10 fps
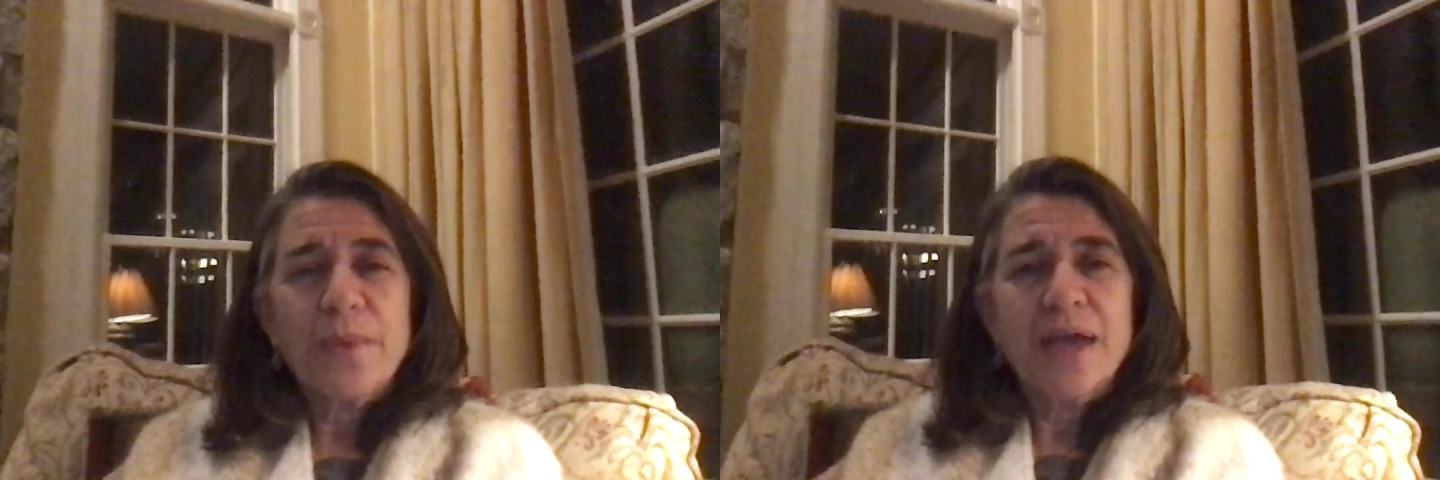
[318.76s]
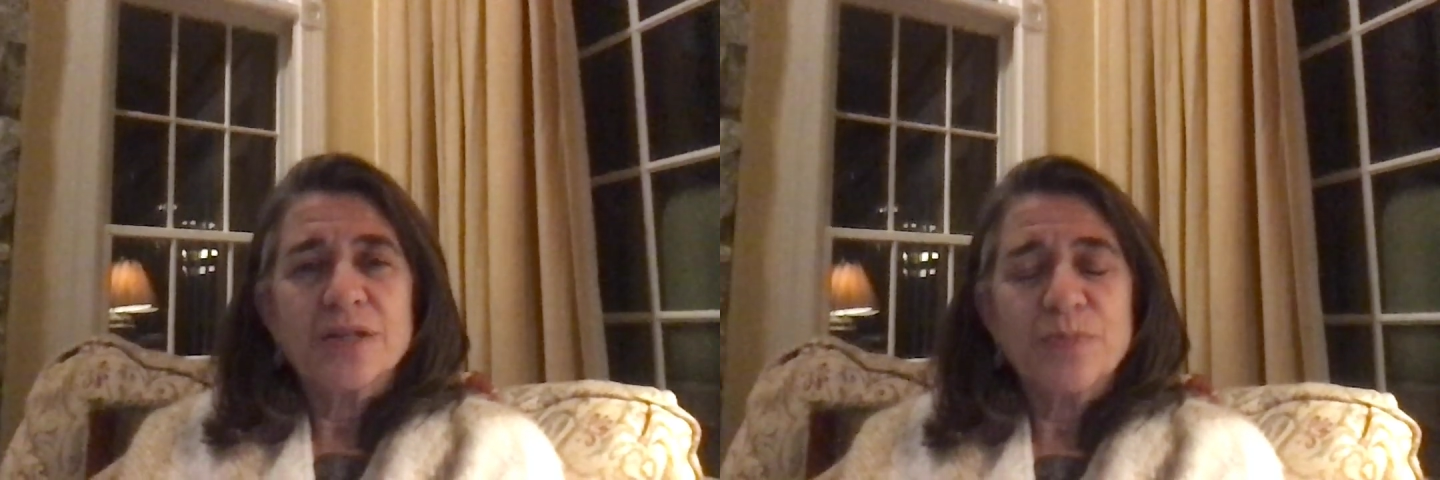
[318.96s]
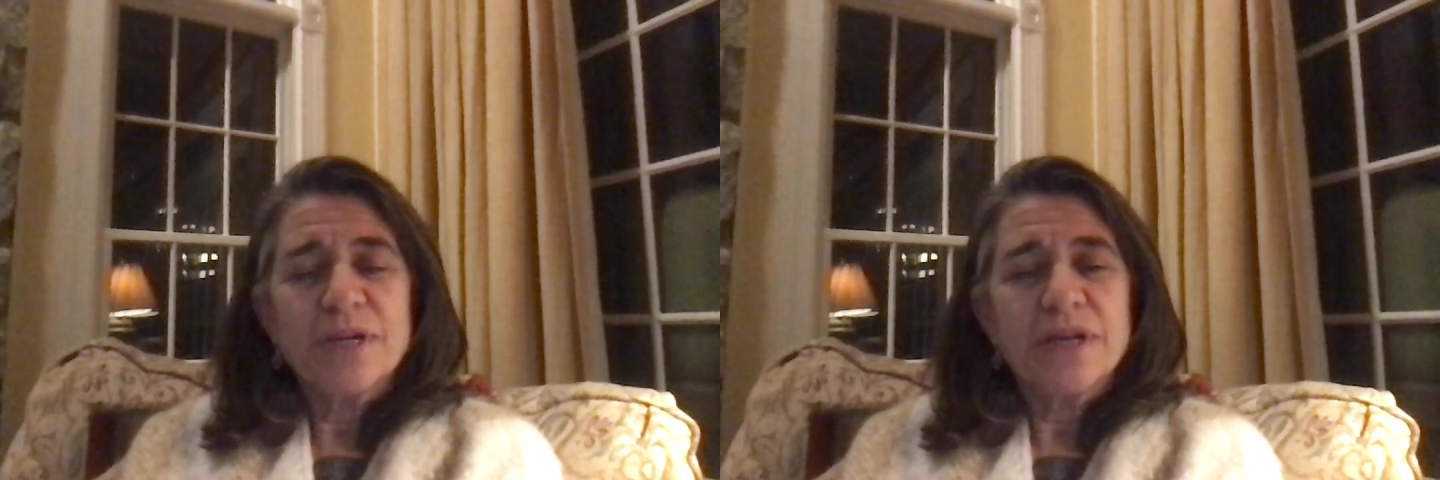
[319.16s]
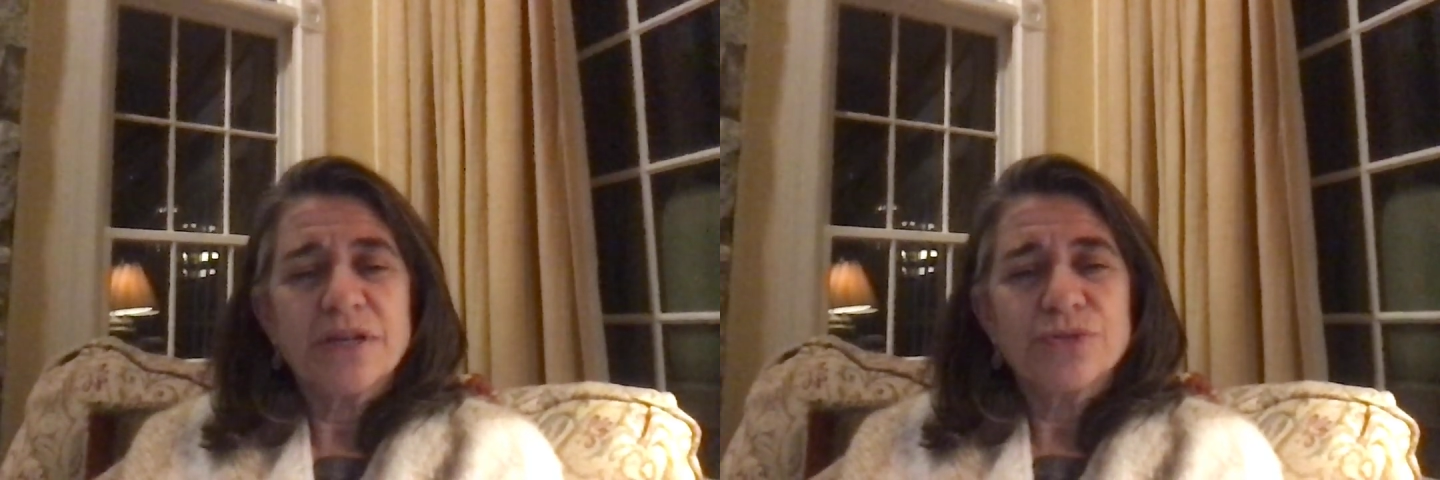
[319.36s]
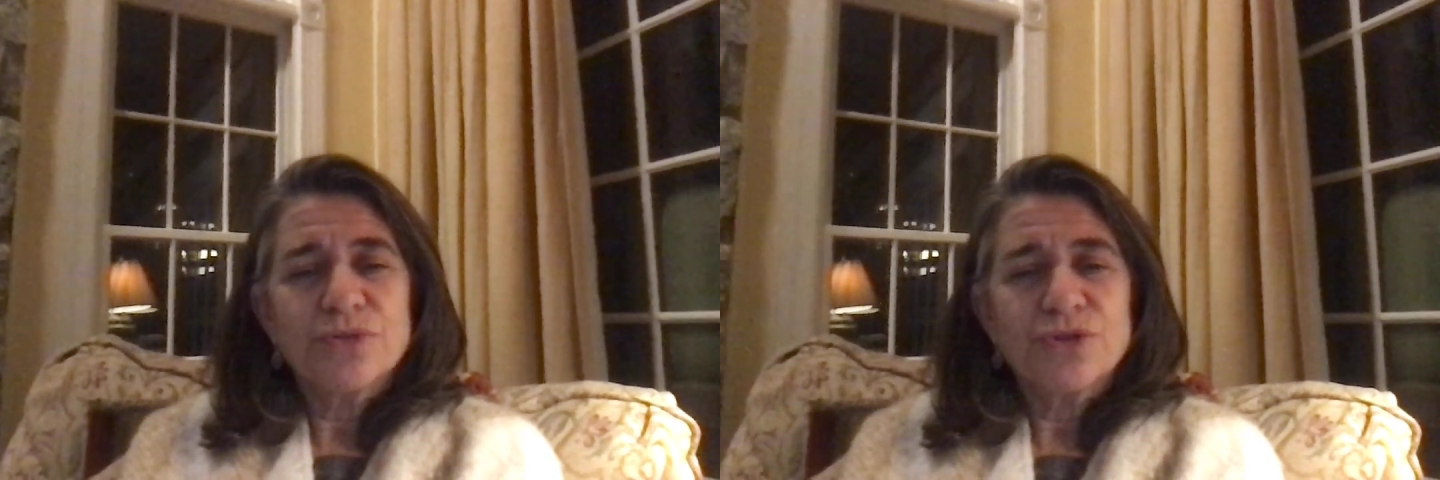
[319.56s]
as being
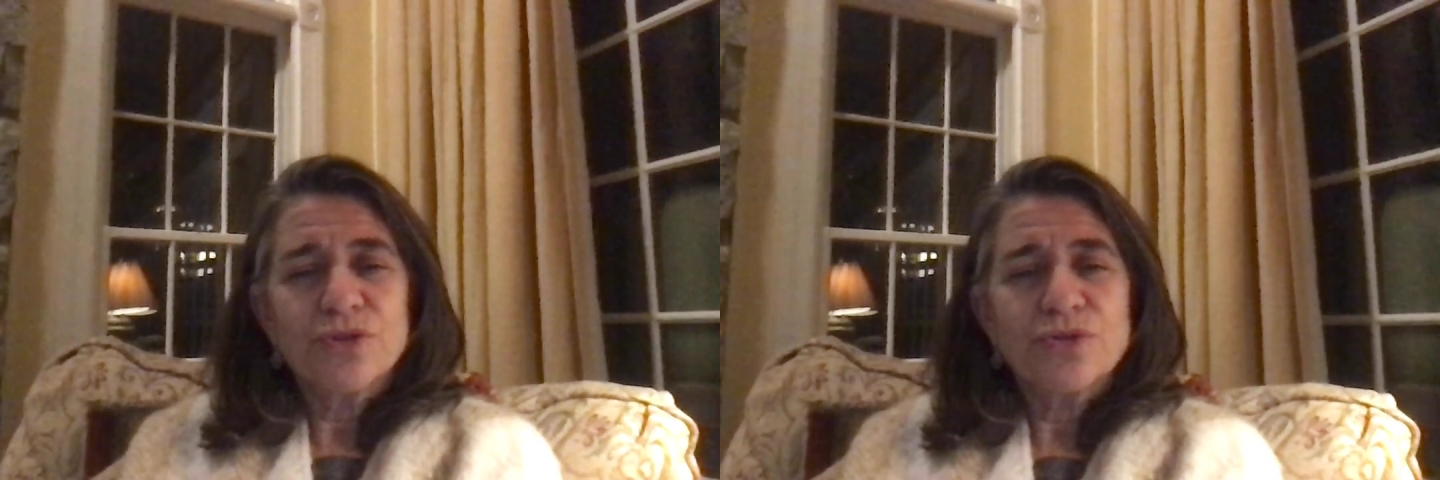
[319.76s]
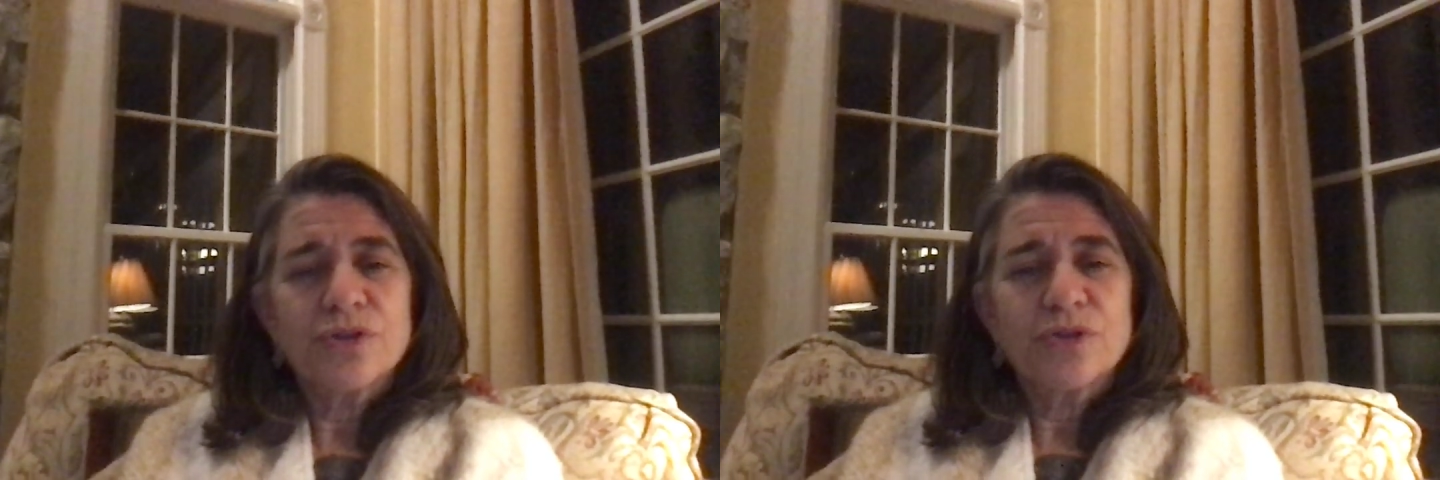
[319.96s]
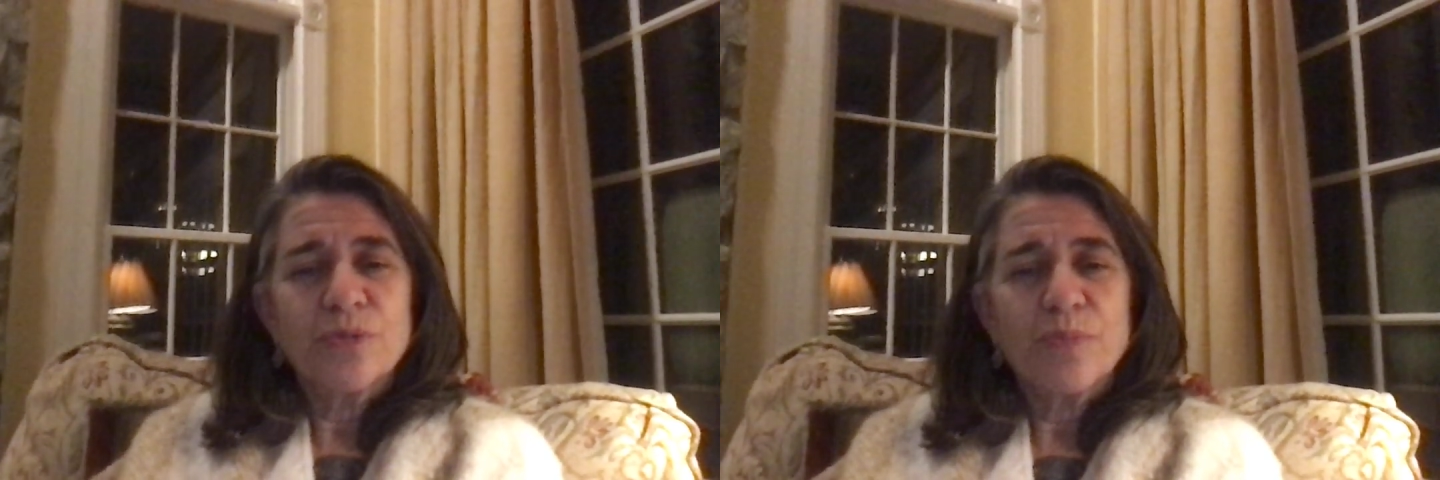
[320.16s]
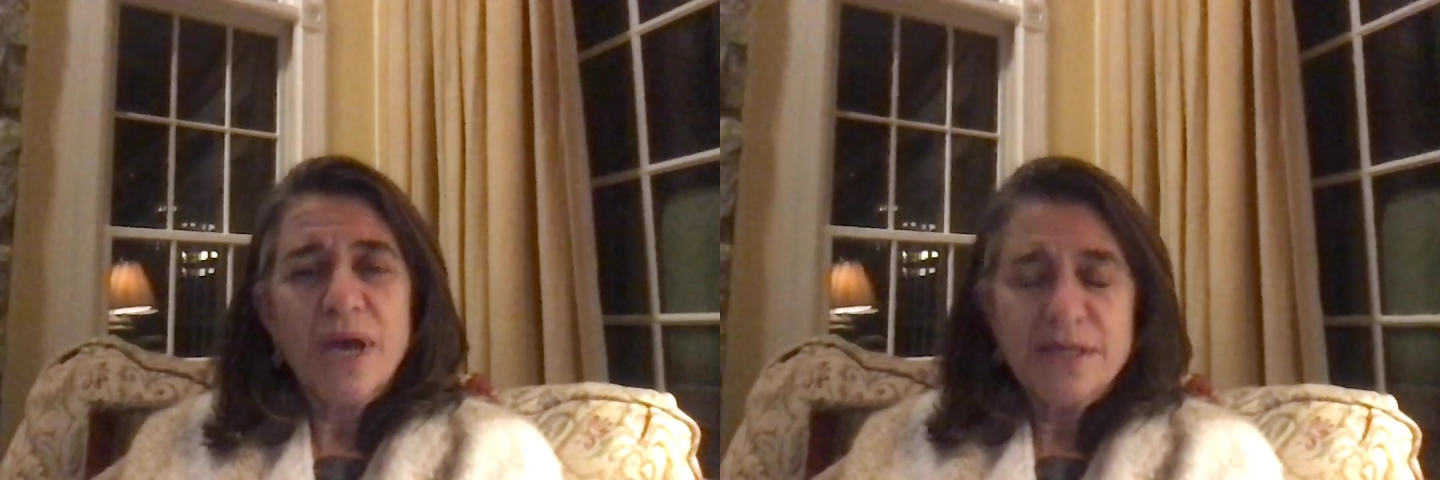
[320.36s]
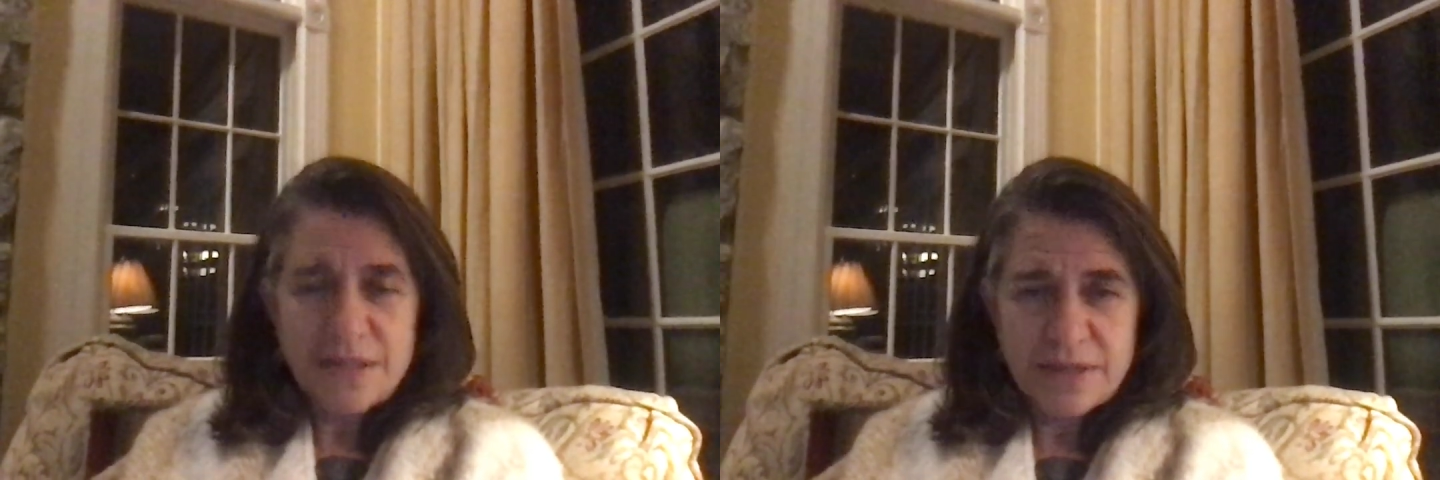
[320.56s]
understood
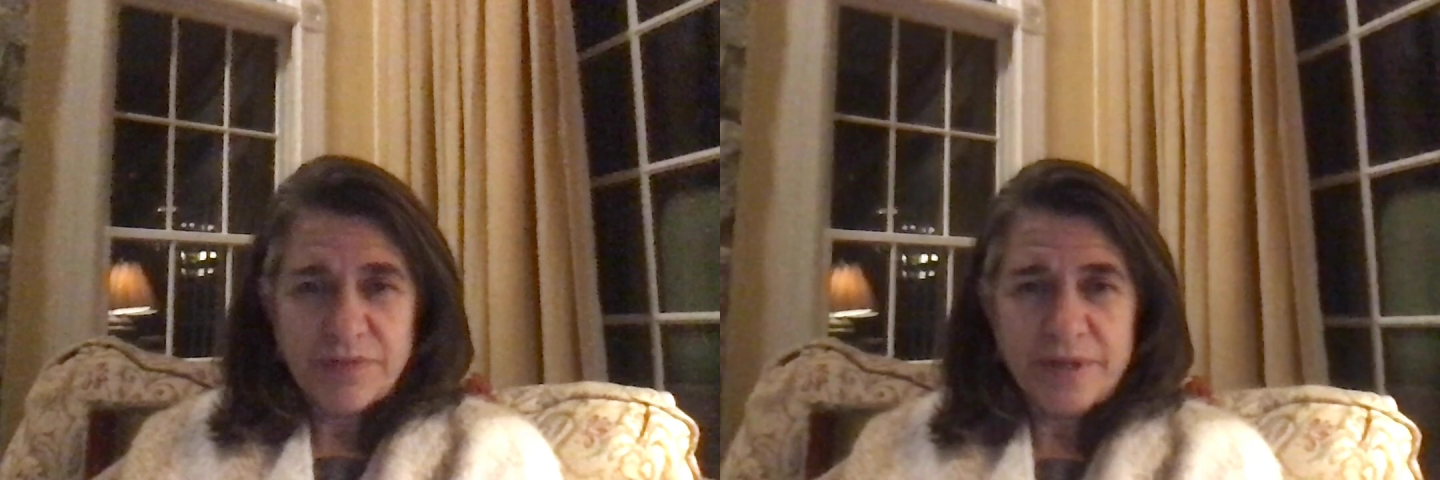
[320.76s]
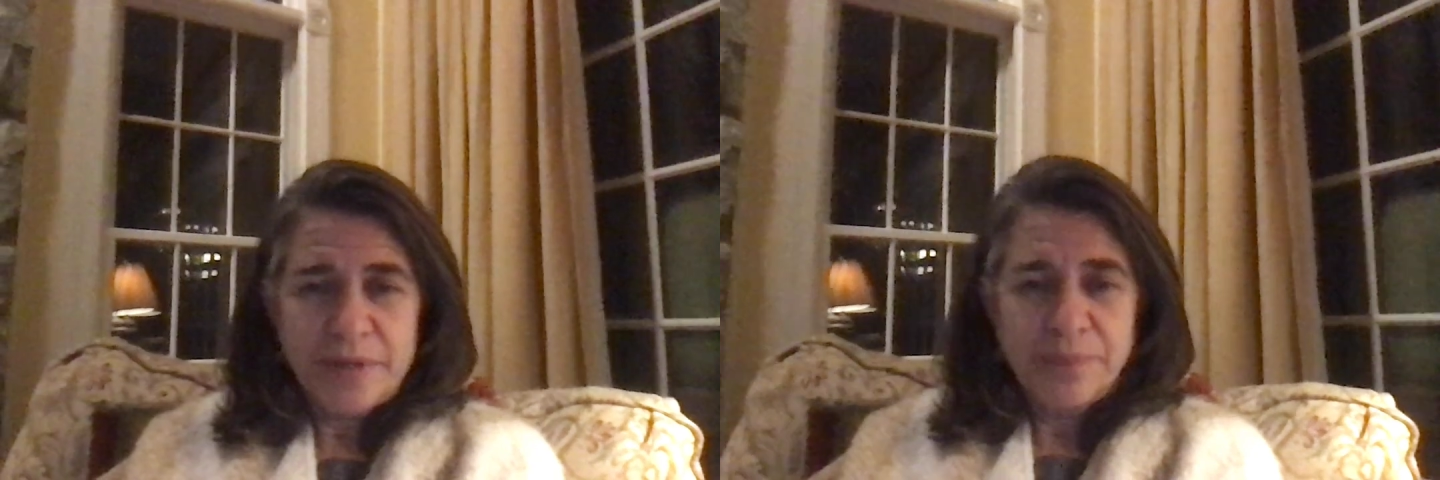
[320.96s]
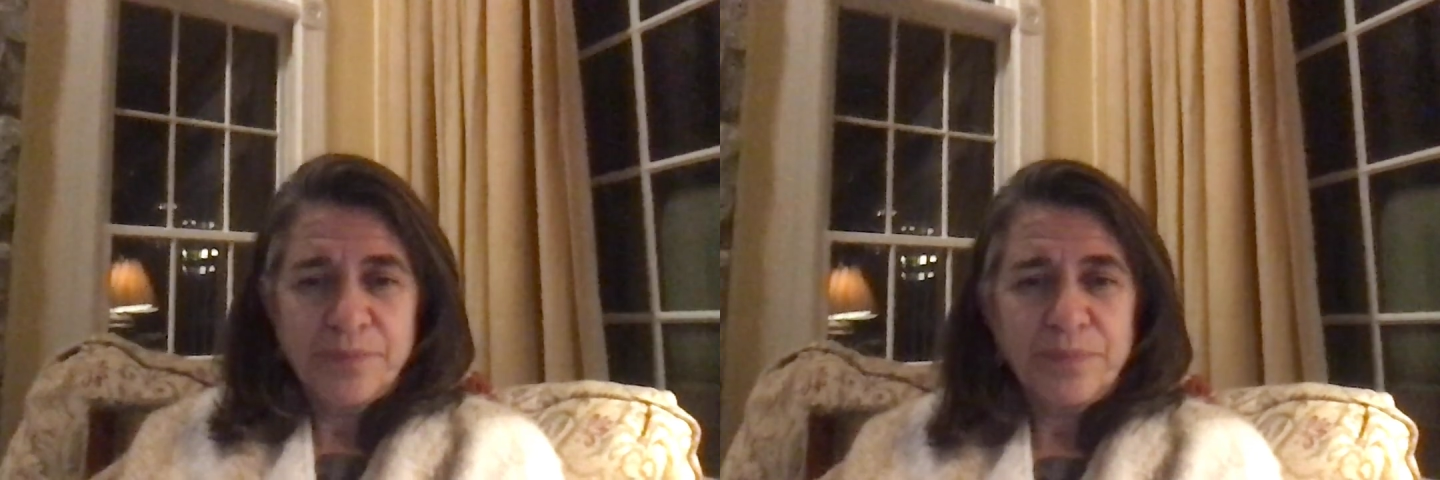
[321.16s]
positively